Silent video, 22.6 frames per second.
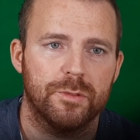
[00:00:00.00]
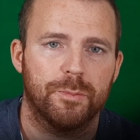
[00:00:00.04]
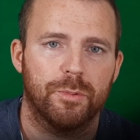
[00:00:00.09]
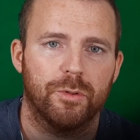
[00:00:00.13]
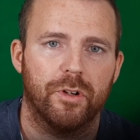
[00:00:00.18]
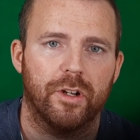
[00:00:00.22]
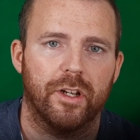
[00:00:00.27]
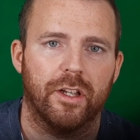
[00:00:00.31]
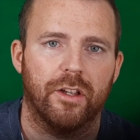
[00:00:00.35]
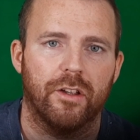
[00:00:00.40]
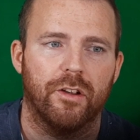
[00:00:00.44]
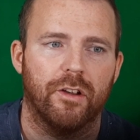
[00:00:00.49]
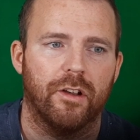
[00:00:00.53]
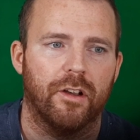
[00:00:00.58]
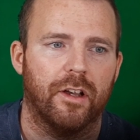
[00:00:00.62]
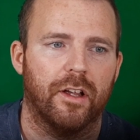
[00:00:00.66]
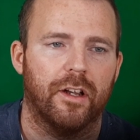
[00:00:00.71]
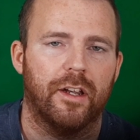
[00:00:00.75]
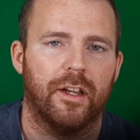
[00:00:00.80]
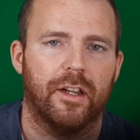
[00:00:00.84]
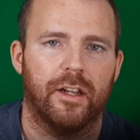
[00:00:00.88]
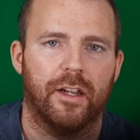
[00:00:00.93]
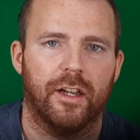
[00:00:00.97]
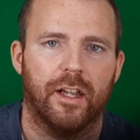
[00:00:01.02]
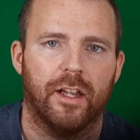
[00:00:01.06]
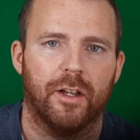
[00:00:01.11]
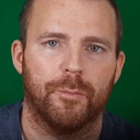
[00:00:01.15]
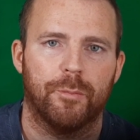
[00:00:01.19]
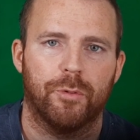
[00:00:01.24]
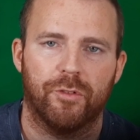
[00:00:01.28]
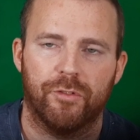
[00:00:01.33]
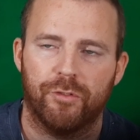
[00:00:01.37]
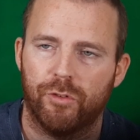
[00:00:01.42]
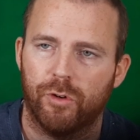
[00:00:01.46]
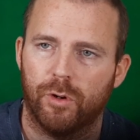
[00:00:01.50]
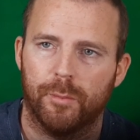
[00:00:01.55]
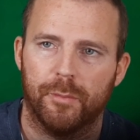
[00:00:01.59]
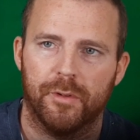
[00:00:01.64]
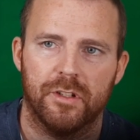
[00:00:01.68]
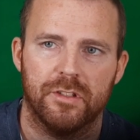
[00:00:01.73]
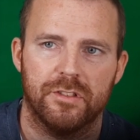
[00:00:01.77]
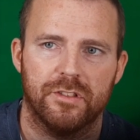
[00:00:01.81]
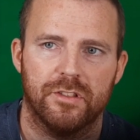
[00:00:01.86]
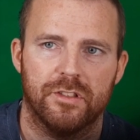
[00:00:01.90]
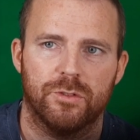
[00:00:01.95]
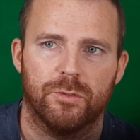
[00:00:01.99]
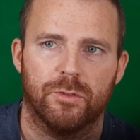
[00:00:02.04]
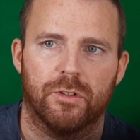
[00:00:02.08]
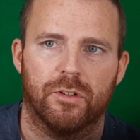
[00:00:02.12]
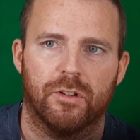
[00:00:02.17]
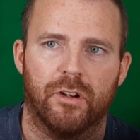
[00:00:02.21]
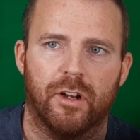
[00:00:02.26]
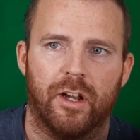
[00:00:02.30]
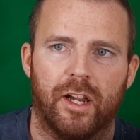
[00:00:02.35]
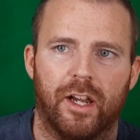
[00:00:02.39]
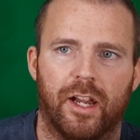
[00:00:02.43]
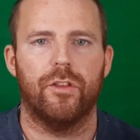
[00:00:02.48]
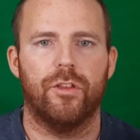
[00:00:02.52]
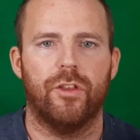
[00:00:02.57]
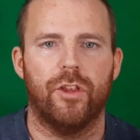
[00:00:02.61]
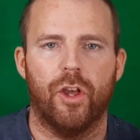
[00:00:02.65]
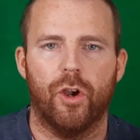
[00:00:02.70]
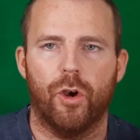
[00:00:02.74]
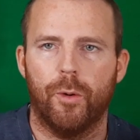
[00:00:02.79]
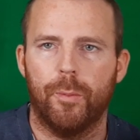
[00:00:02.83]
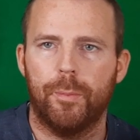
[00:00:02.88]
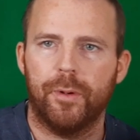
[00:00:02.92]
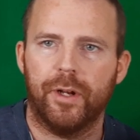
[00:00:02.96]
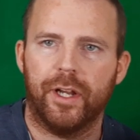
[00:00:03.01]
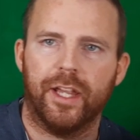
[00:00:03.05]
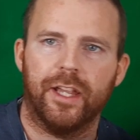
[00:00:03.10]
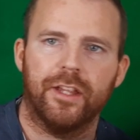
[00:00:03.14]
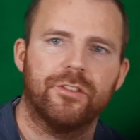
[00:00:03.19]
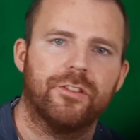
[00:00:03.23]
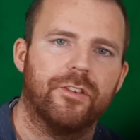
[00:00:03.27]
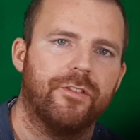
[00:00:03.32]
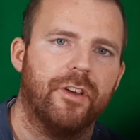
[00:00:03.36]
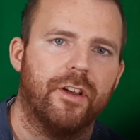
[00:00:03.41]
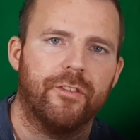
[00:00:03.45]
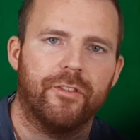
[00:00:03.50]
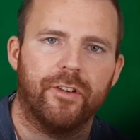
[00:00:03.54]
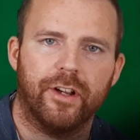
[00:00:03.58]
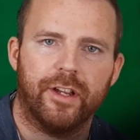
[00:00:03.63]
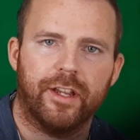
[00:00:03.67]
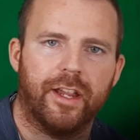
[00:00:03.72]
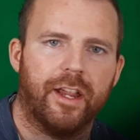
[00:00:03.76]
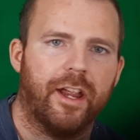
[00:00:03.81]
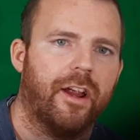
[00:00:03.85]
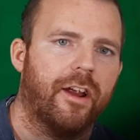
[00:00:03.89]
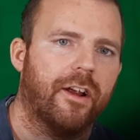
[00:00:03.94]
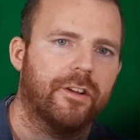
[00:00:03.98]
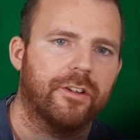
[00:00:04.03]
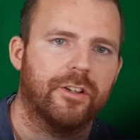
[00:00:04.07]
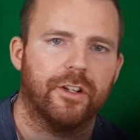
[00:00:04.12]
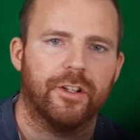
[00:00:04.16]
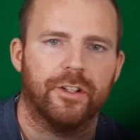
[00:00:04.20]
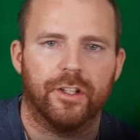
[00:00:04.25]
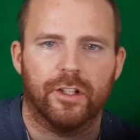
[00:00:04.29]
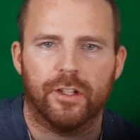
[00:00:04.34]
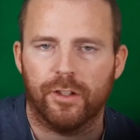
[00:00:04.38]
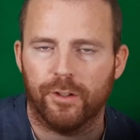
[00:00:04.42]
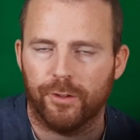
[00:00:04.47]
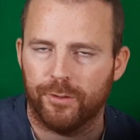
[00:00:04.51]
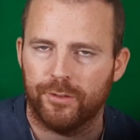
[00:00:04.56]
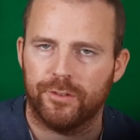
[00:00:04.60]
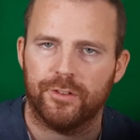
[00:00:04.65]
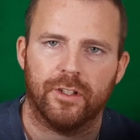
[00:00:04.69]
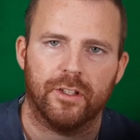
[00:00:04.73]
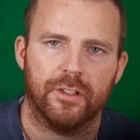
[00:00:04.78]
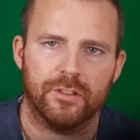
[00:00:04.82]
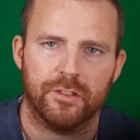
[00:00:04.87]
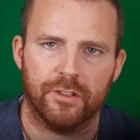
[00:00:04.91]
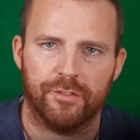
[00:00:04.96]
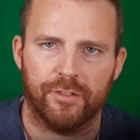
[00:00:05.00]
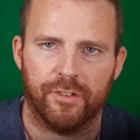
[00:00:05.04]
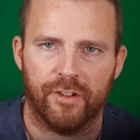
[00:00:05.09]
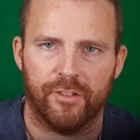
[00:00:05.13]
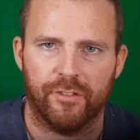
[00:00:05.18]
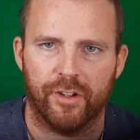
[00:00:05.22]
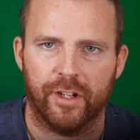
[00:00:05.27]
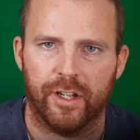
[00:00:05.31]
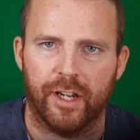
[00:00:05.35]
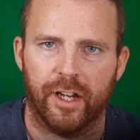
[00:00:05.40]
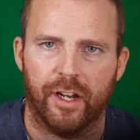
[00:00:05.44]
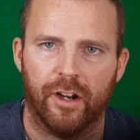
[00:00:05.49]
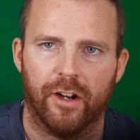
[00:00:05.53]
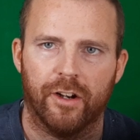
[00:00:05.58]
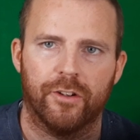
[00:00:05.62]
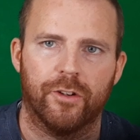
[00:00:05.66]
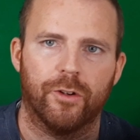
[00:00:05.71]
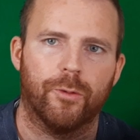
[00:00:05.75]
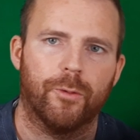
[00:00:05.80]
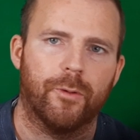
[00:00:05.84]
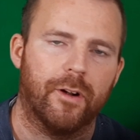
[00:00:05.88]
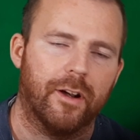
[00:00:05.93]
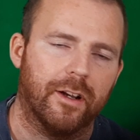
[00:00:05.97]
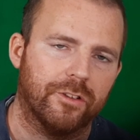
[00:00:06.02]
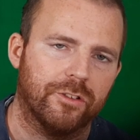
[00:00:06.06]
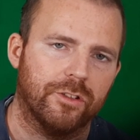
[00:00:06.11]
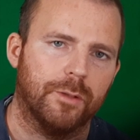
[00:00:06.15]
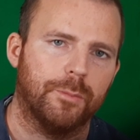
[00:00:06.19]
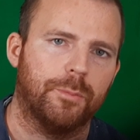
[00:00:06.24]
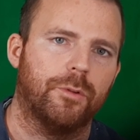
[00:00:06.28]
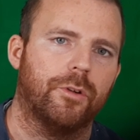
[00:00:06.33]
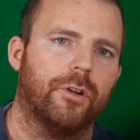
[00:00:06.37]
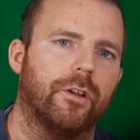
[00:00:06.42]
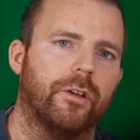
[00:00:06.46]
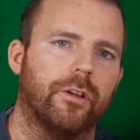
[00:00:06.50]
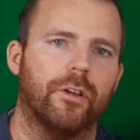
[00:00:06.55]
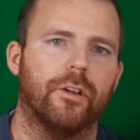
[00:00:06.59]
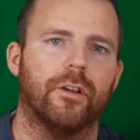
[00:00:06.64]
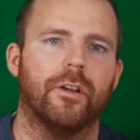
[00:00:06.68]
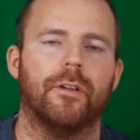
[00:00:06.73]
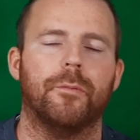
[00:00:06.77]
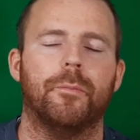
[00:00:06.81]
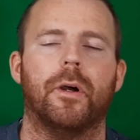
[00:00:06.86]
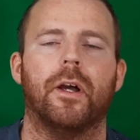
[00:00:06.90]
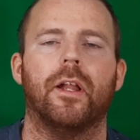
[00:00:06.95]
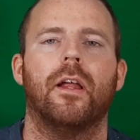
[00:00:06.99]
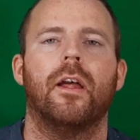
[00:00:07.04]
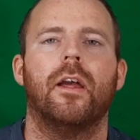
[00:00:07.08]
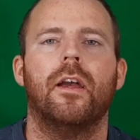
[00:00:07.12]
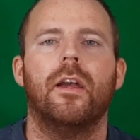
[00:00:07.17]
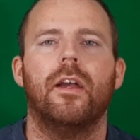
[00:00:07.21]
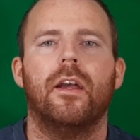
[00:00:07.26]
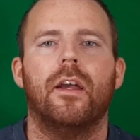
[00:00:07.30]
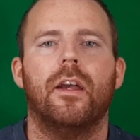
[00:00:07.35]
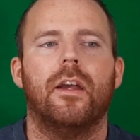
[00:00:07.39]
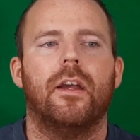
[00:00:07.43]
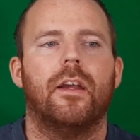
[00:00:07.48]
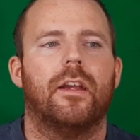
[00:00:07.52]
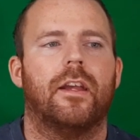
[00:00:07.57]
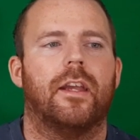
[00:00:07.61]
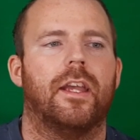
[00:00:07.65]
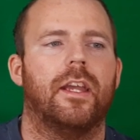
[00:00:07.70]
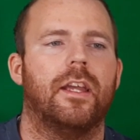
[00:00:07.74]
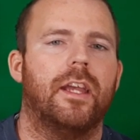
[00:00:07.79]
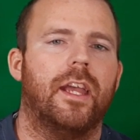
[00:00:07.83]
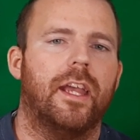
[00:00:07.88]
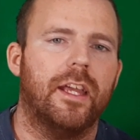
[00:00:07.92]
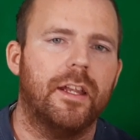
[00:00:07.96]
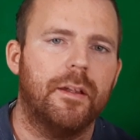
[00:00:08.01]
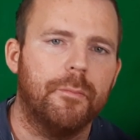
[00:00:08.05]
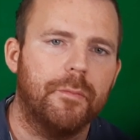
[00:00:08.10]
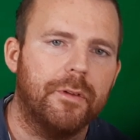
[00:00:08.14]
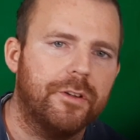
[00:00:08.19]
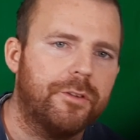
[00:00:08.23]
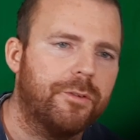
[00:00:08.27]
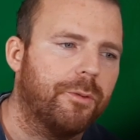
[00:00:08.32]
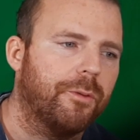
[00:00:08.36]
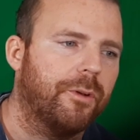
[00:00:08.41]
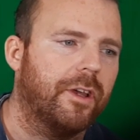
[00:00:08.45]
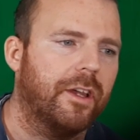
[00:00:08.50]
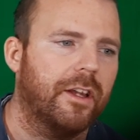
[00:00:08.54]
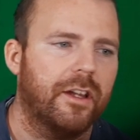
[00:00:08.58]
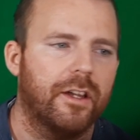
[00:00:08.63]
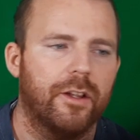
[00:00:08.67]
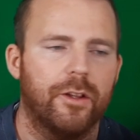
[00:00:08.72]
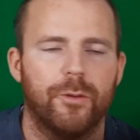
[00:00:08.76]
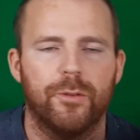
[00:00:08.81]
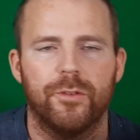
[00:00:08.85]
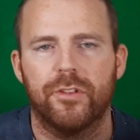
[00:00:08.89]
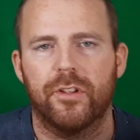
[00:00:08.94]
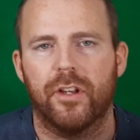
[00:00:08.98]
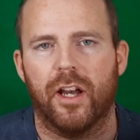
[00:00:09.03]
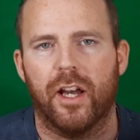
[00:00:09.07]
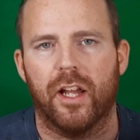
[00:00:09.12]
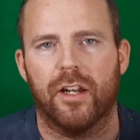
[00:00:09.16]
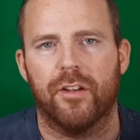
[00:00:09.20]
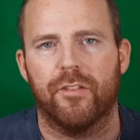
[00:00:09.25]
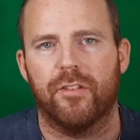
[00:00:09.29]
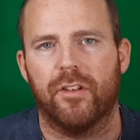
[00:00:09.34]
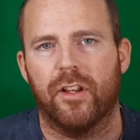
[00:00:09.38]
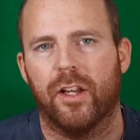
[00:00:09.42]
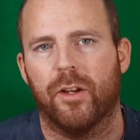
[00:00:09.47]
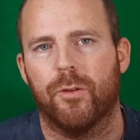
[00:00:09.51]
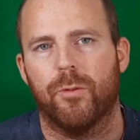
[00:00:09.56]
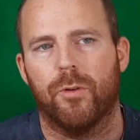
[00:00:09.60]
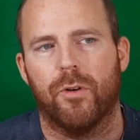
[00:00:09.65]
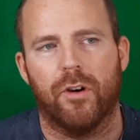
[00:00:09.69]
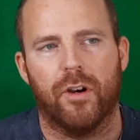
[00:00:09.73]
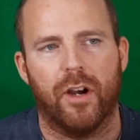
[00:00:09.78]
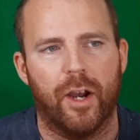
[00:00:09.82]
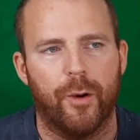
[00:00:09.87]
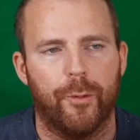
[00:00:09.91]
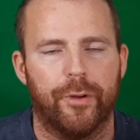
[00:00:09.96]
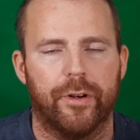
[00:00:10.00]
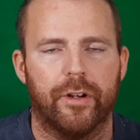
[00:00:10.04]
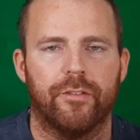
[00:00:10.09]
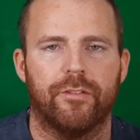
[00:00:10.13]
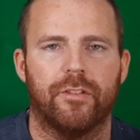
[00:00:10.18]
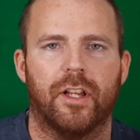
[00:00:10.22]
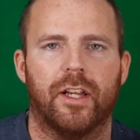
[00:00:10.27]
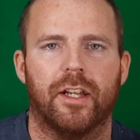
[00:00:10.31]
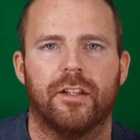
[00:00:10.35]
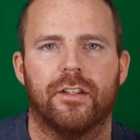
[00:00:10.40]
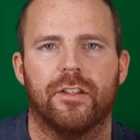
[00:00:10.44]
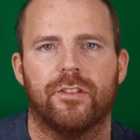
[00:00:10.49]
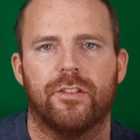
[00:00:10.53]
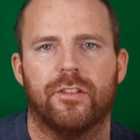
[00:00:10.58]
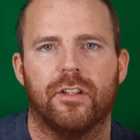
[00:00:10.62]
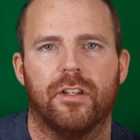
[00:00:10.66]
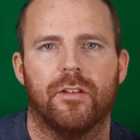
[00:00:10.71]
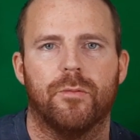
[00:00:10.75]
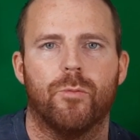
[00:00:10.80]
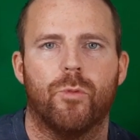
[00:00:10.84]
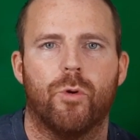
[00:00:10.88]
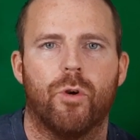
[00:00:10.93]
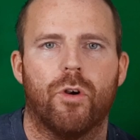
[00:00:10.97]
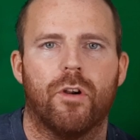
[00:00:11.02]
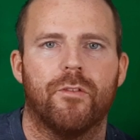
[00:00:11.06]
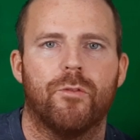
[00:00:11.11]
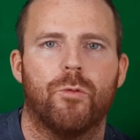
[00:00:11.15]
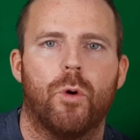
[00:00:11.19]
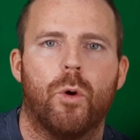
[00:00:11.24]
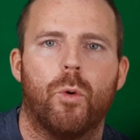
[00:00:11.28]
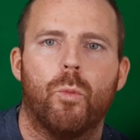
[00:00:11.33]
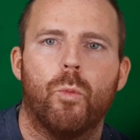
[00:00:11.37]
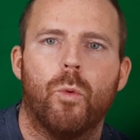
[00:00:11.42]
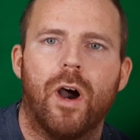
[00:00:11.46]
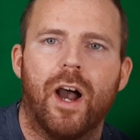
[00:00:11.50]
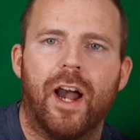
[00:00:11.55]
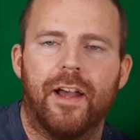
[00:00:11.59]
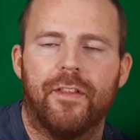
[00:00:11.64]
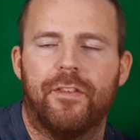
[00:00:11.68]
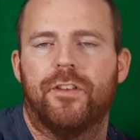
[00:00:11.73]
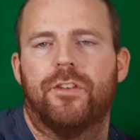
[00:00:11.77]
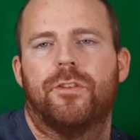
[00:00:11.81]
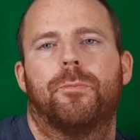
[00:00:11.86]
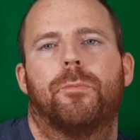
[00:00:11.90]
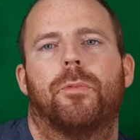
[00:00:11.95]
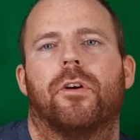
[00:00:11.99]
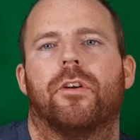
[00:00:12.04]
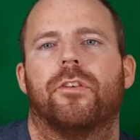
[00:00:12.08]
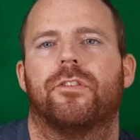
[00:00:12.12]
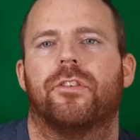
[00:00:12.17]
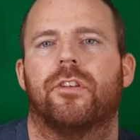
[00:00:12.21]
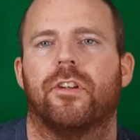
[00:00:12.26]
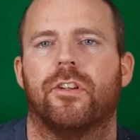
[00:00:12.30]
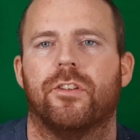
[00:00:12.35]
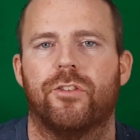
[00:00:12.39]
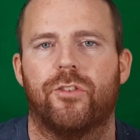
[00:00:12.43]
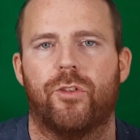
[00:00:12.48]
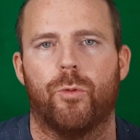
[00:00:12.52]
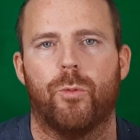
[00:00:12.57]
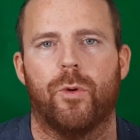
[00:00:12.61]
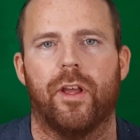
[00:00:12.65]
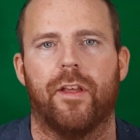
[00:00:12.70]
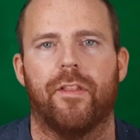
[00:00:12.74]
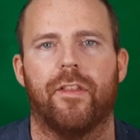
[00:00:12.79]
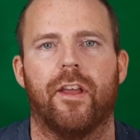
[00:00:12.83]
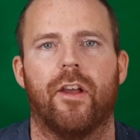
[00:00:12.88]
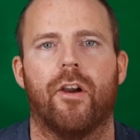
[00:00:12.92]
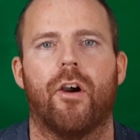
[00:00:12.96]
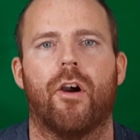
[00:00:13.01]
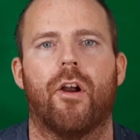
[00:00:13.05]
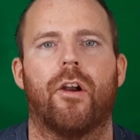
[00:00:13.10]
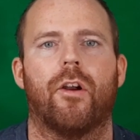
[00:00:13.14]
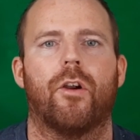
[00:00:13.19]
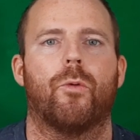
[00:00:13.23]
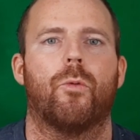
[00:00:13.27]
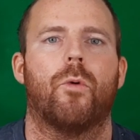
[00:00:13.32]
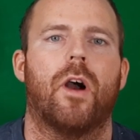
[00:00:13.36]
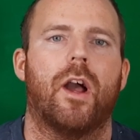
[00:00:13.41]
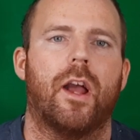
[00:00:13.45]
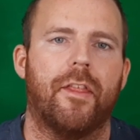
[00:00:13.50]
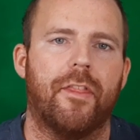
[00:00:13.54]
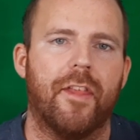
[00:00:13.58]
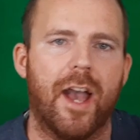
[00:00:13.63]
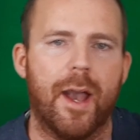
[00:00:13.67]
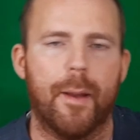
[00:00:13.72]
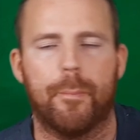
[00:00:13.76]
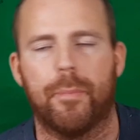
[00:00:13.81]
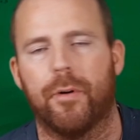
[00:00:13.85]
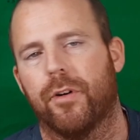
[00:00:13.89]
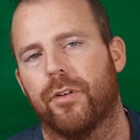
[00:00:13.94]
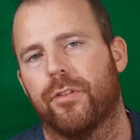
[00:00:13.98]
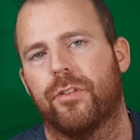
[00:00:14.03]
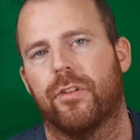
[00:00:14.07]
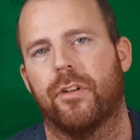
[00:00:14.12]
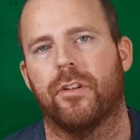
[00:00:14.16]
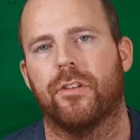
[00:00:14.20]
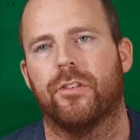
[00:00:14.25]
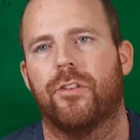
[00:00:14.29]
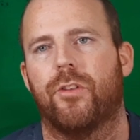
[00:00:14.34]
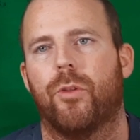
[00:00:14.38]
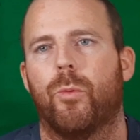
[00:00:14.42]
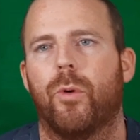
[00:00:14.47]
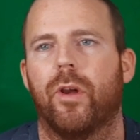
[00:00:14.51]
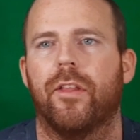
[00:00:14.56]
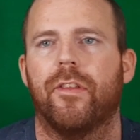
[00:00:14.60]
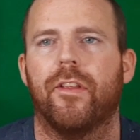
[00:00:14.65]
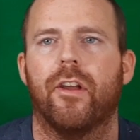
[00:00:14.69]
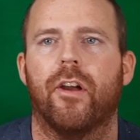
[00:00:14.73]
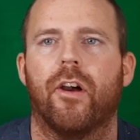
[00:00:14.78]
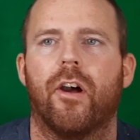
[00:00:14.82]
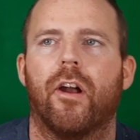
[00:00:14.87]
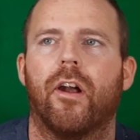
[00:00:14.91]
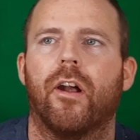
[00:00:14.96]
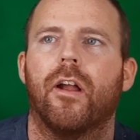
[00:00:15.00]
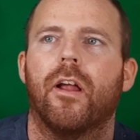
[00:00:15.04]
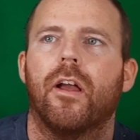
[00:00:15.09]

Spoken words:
pretty good and performances were great. The openings of every character and the closings of every character were actually pretty good. But in between, it was kind of like, well, I would have liked to see more of what, why this person is the way they are, why that person is the way they are.